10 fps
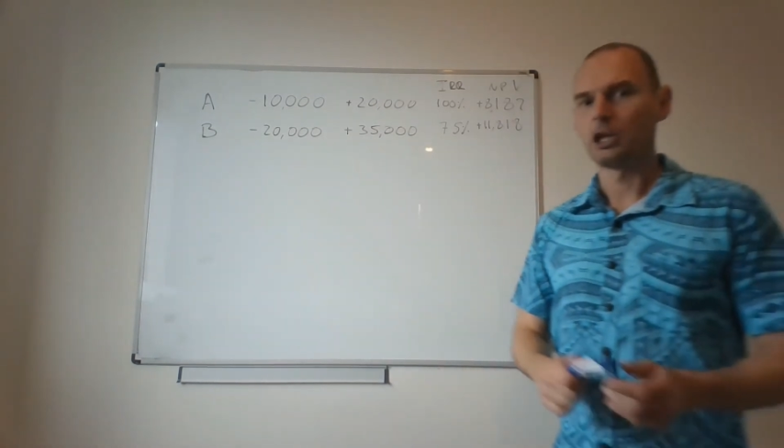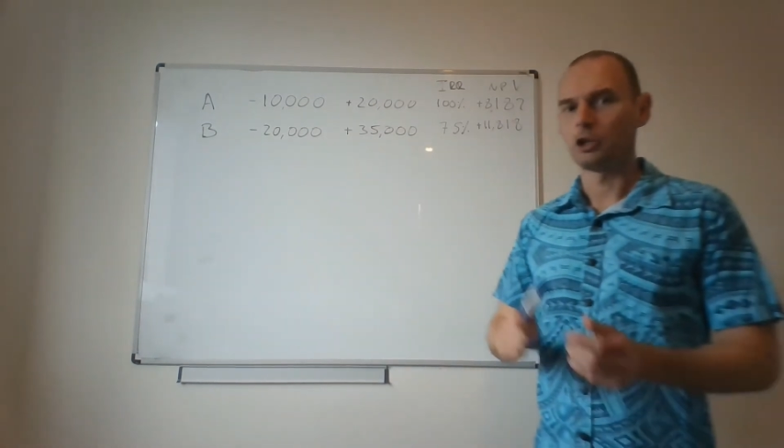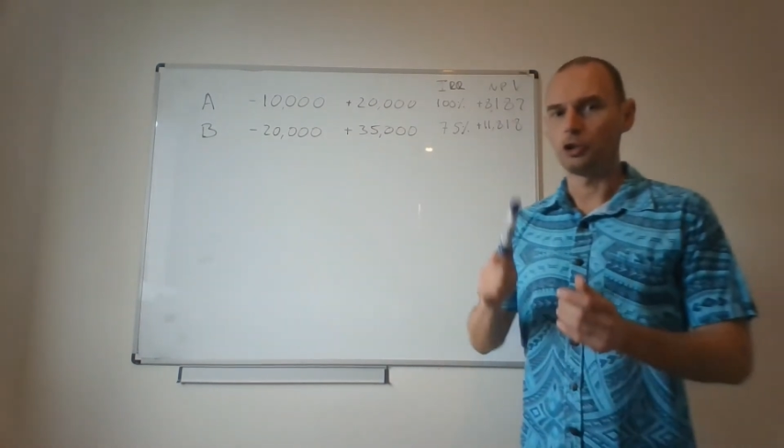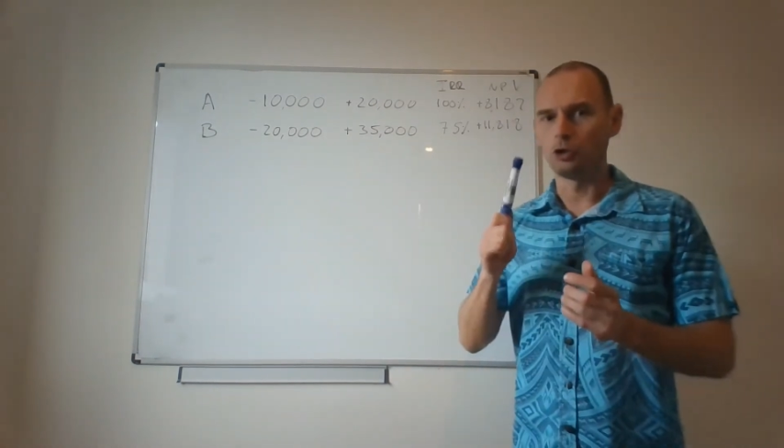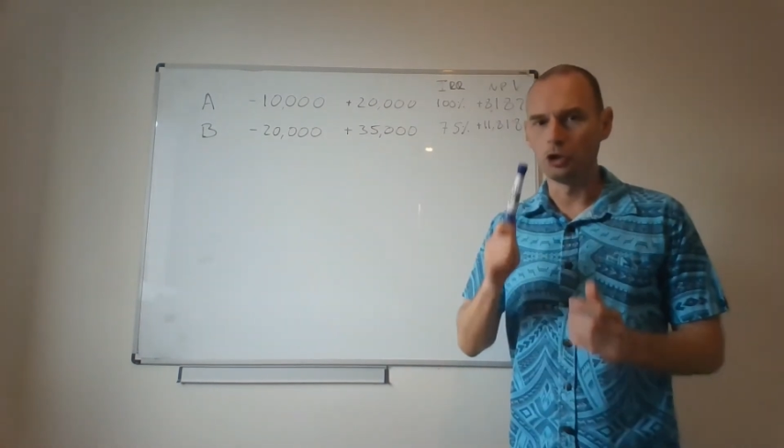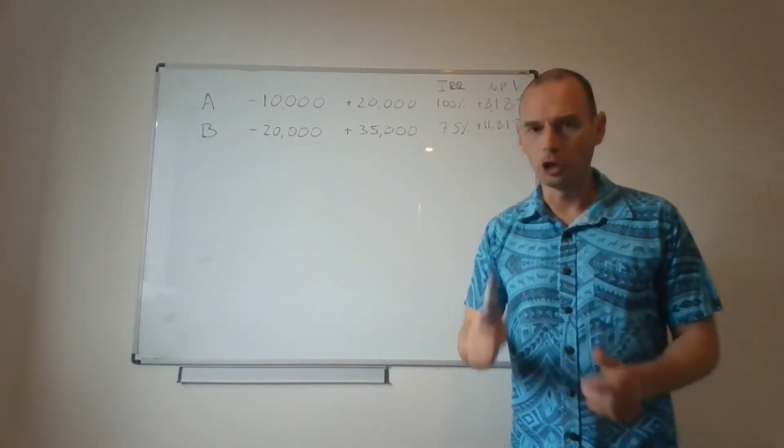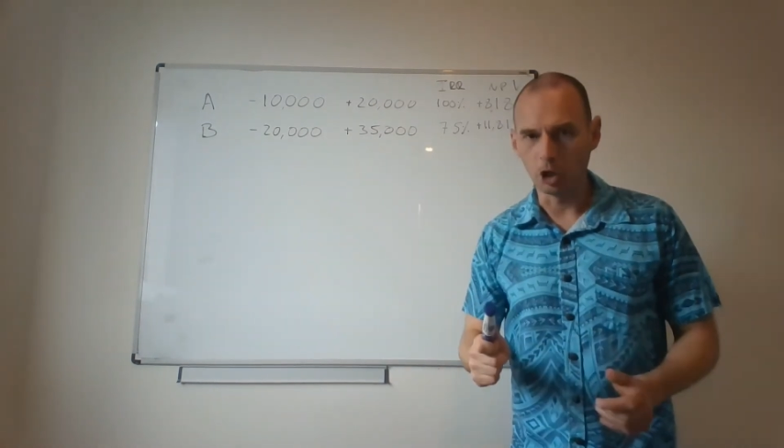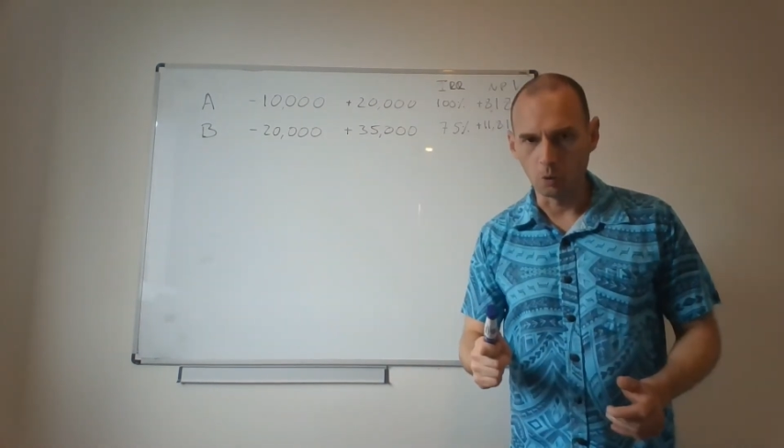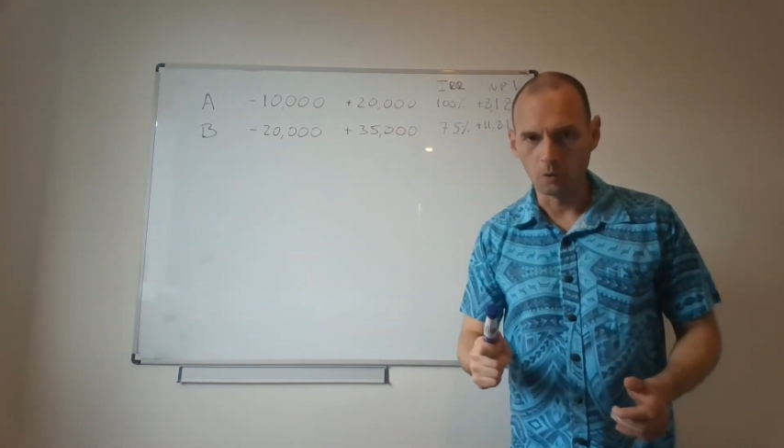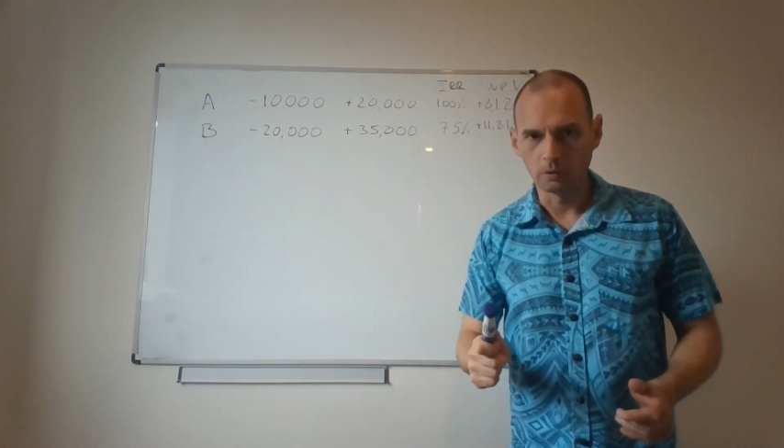You
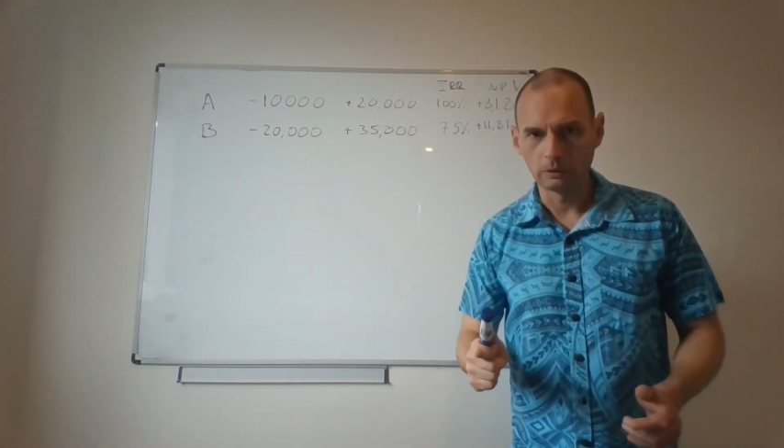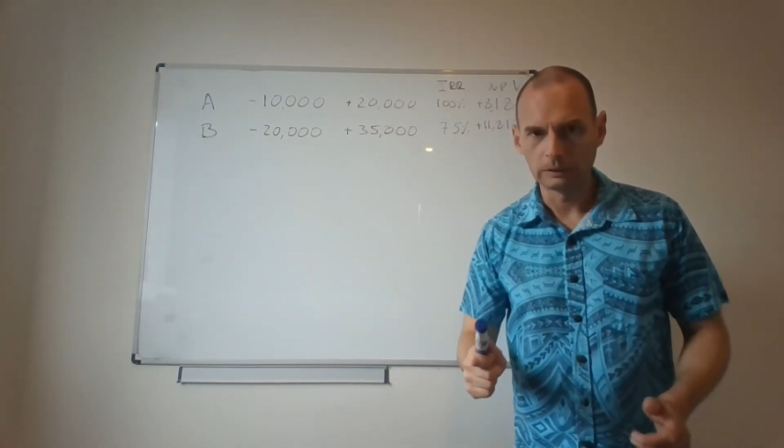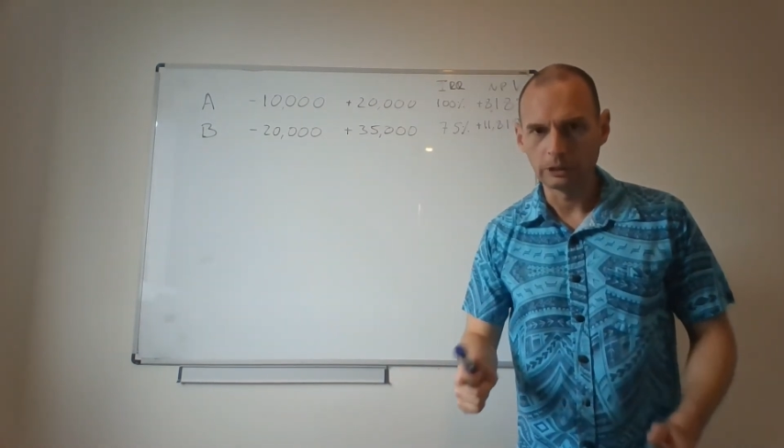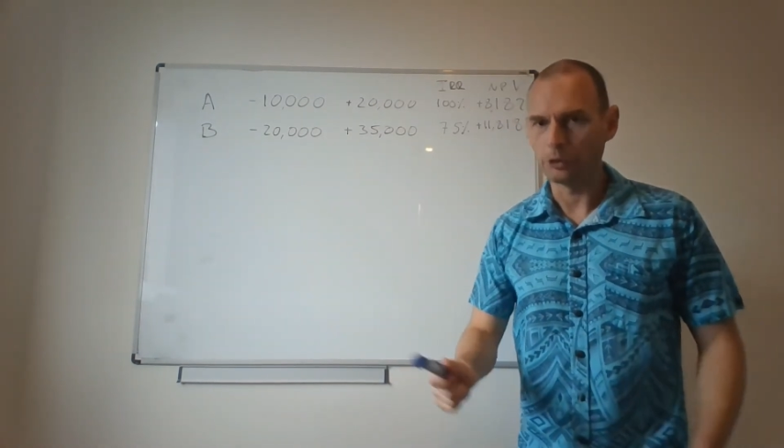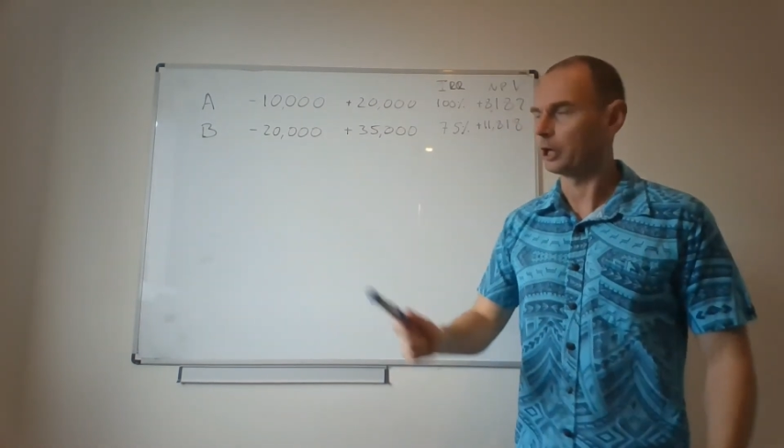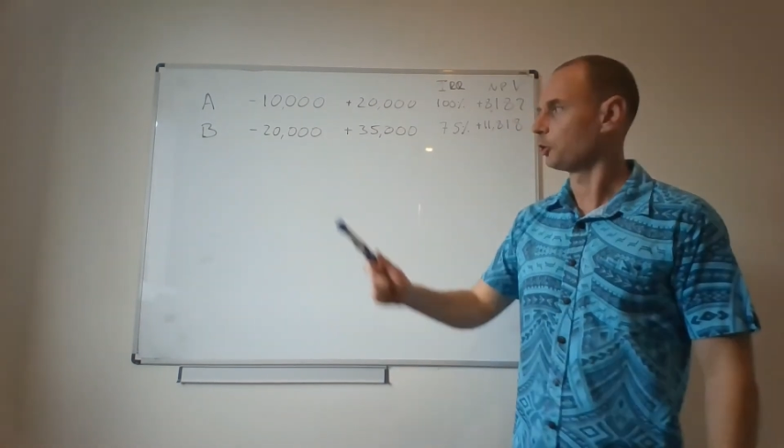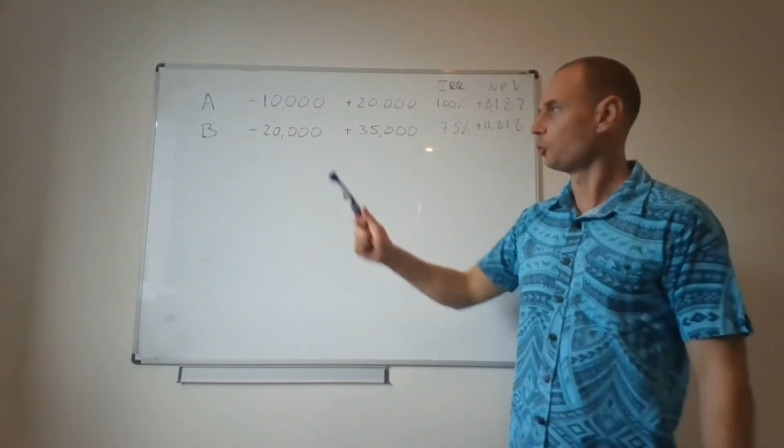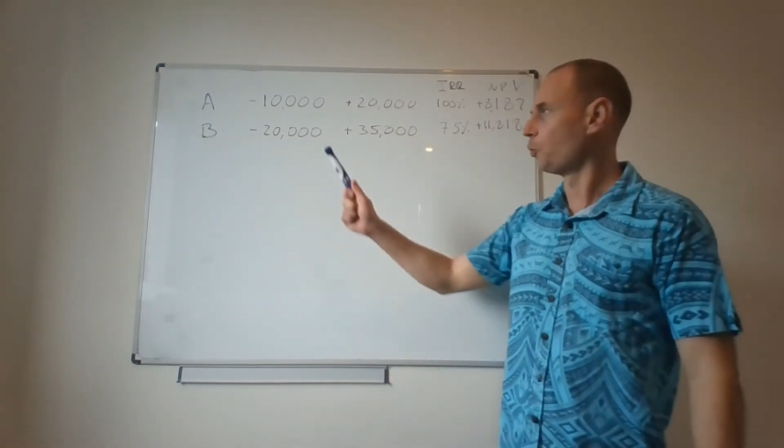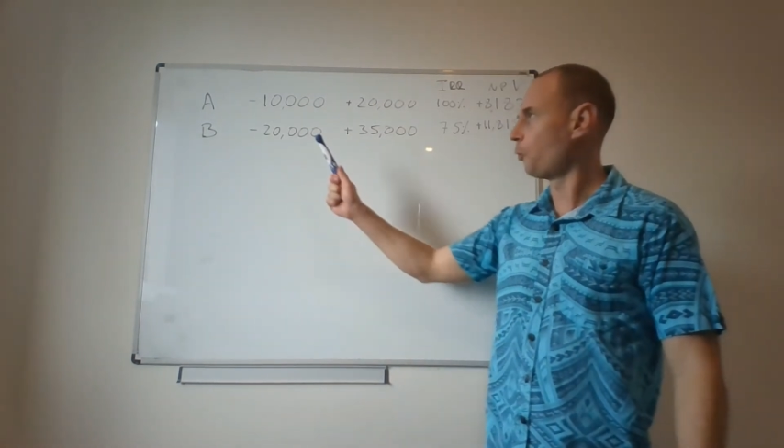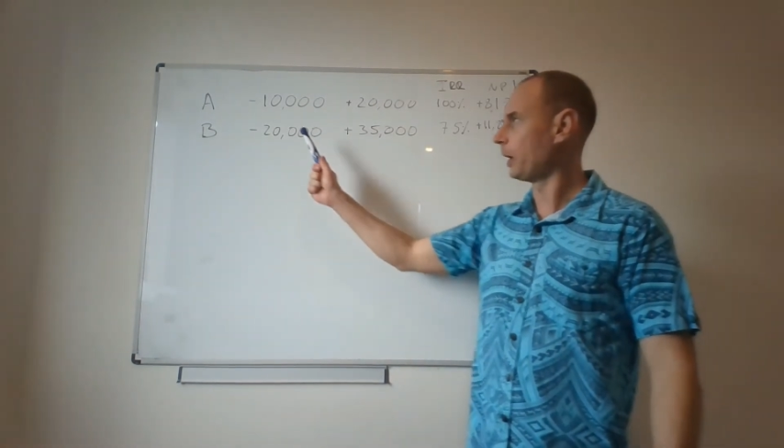know that
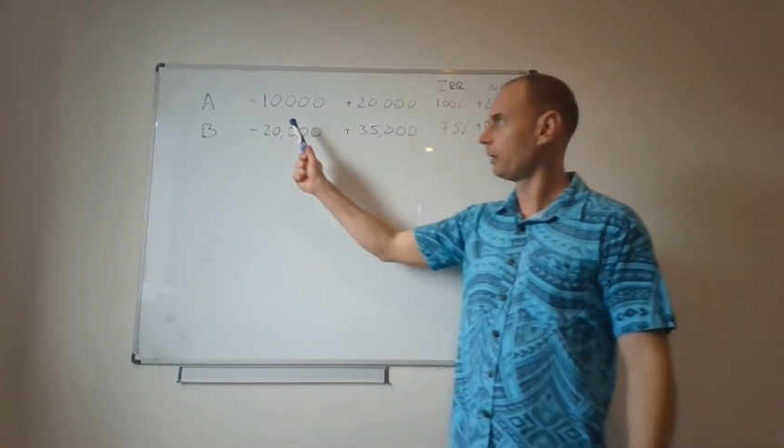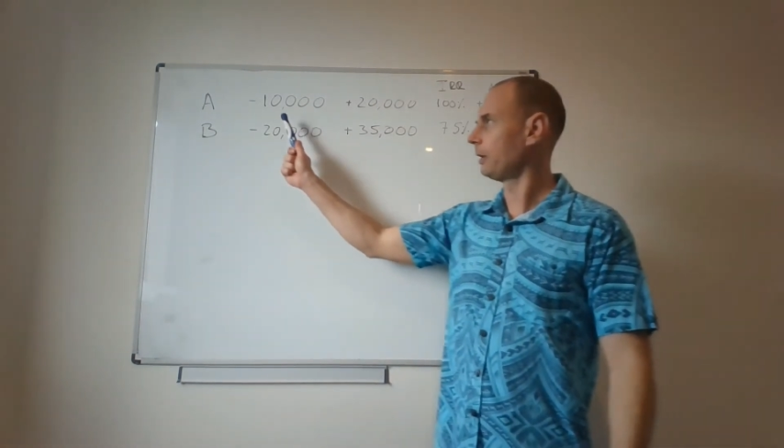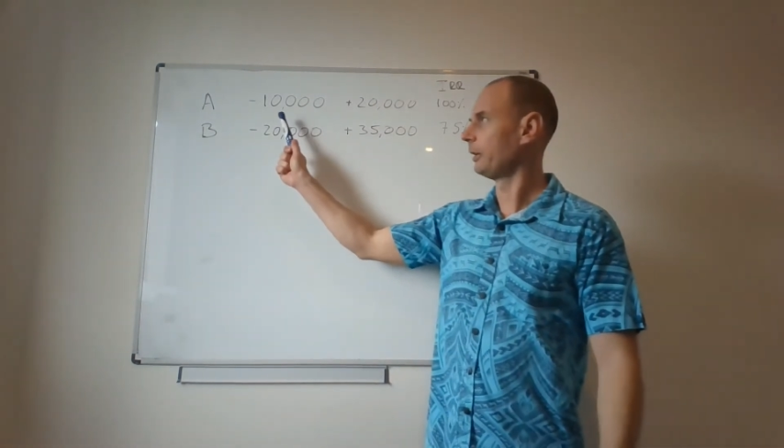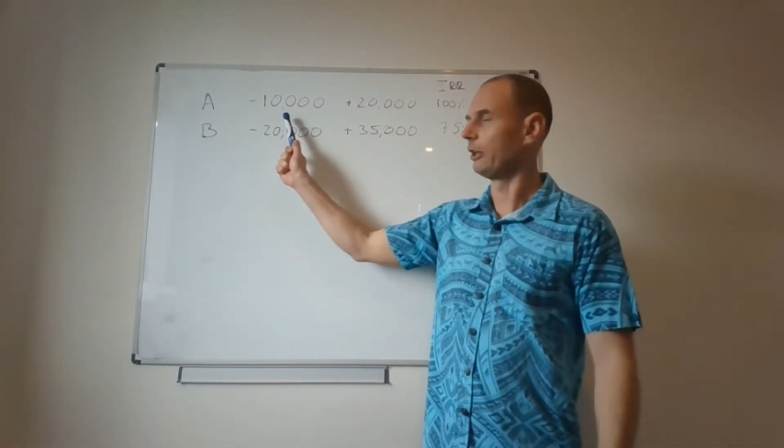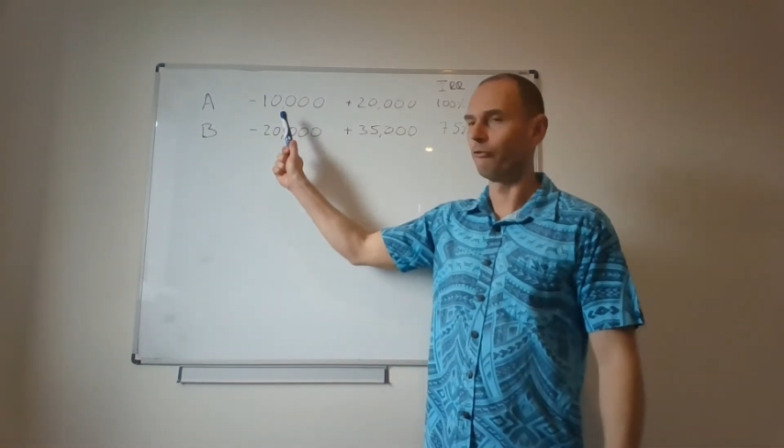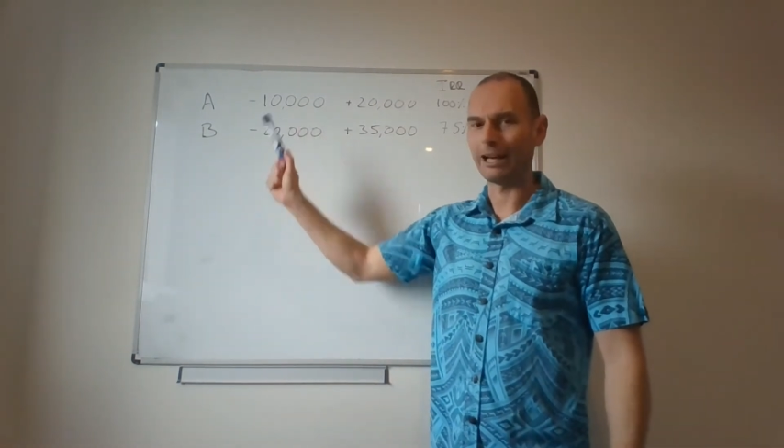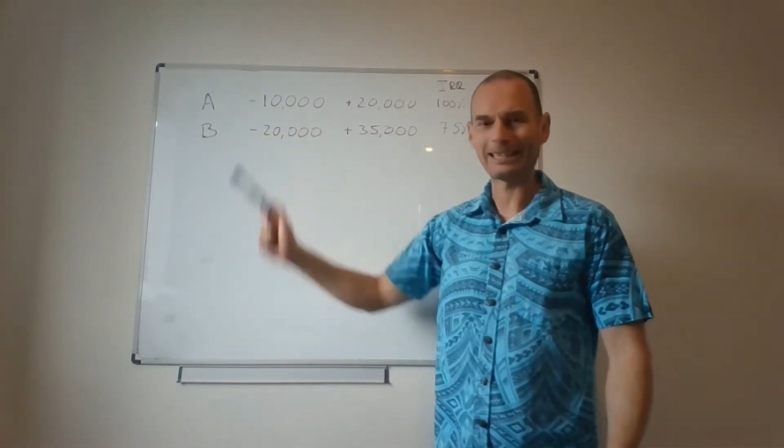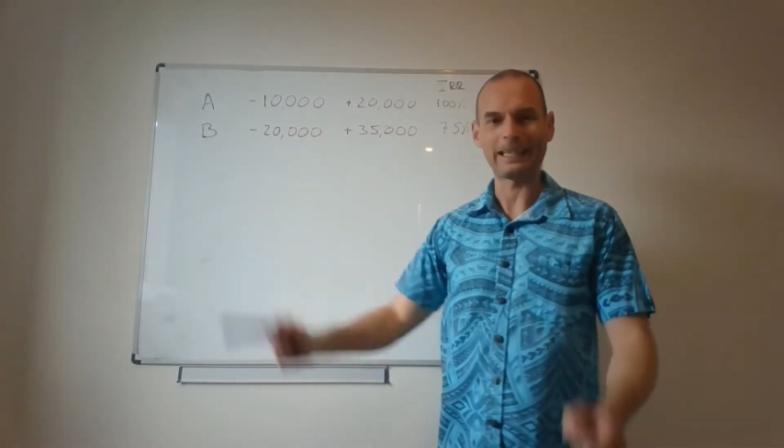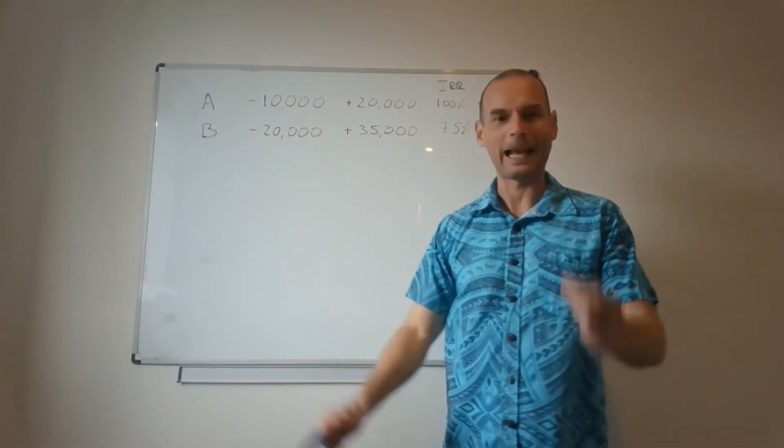you will invest